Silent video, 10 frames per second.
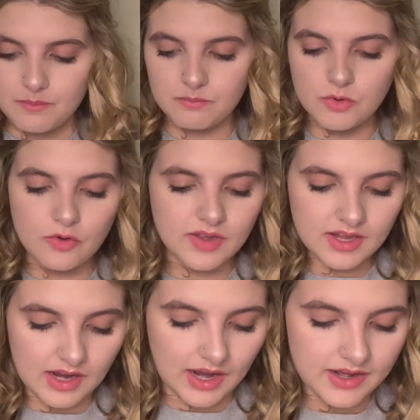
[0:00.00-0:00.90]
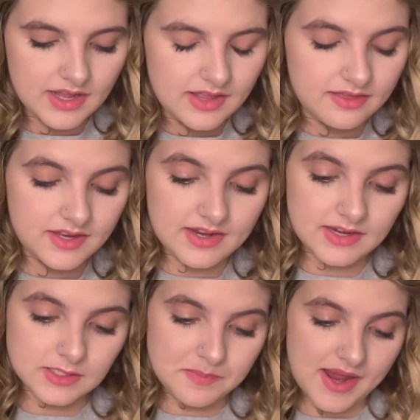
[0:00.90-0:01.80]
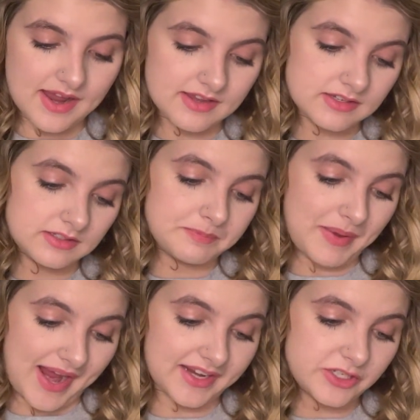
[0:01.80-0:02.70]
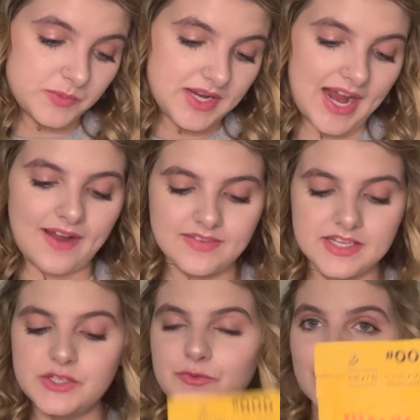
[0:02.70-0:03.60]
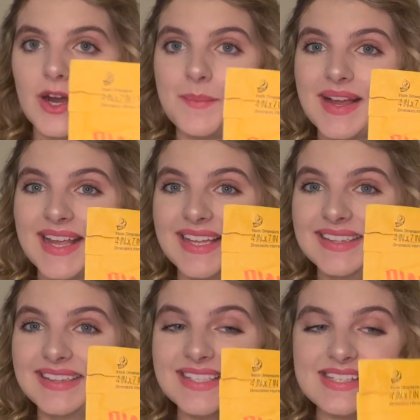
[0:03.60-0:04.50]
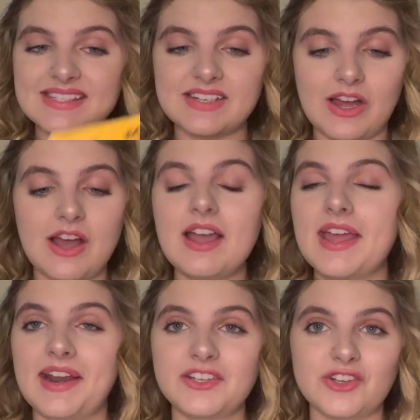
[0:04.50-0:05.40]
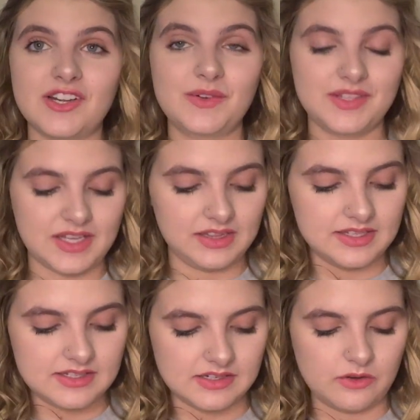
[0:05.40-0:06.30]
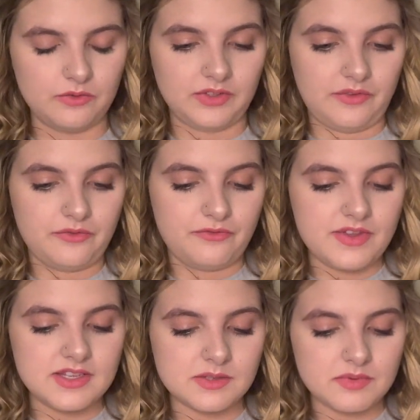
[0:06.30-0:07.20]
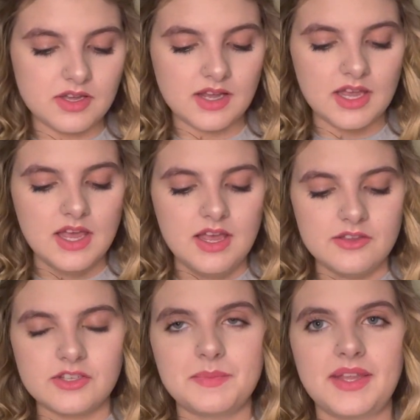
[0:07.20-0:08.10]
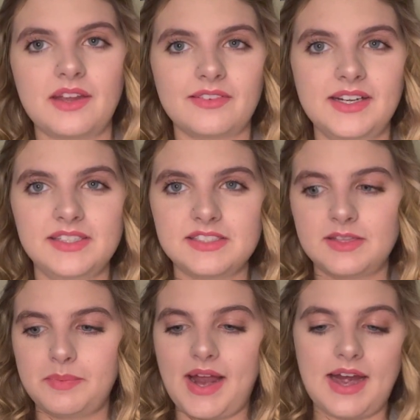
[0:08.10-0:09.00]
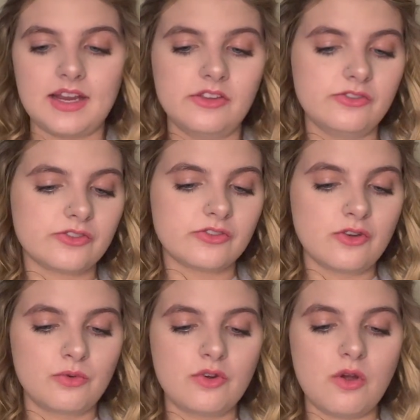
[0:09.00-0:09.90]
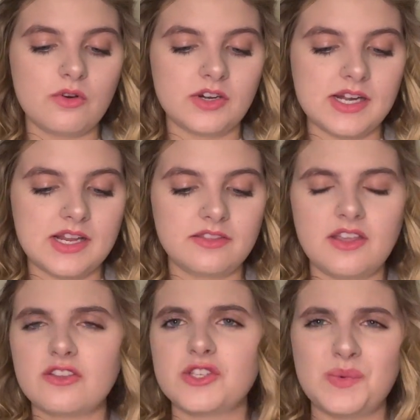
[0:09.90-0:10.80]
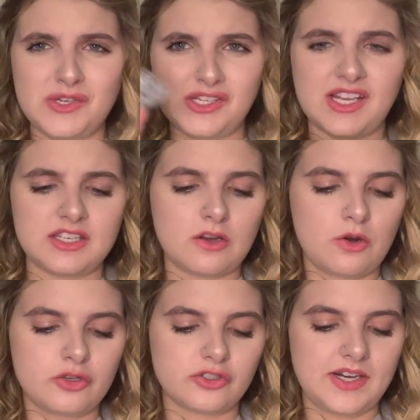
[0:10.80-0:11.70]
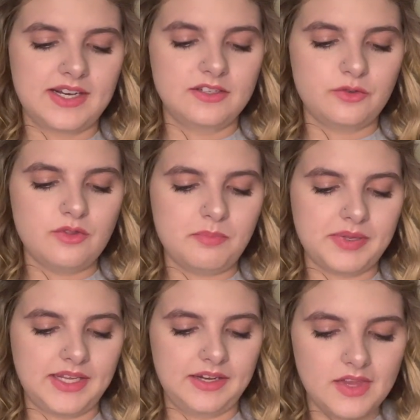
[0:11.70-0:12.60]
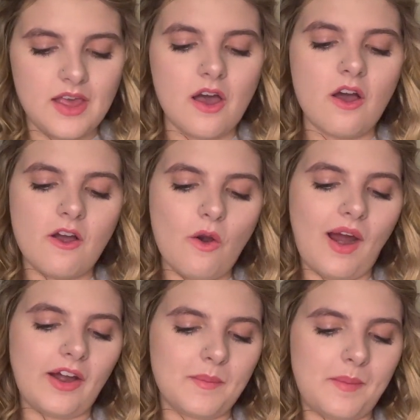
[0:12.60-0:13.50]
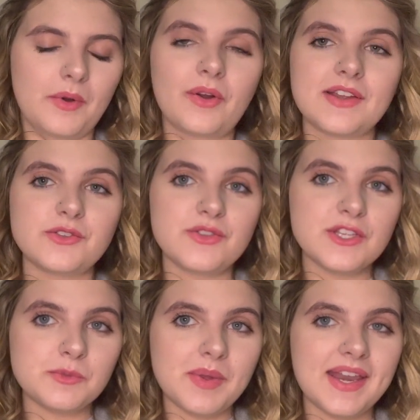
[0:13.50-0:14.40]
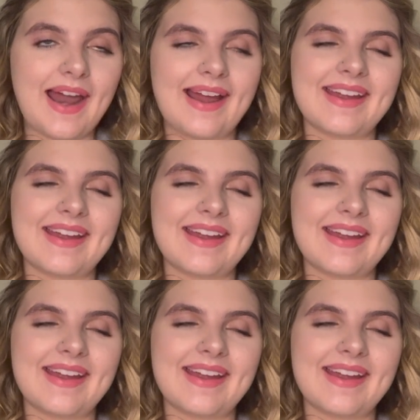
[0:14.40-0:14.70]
Moving on, the next pass package we have is from Callista, and I traded with Callista over on Facebook. So let me get right into the package. There's no note or anything, so we just get to go straight into the pin. Oh, I remember. Okay, so this pin,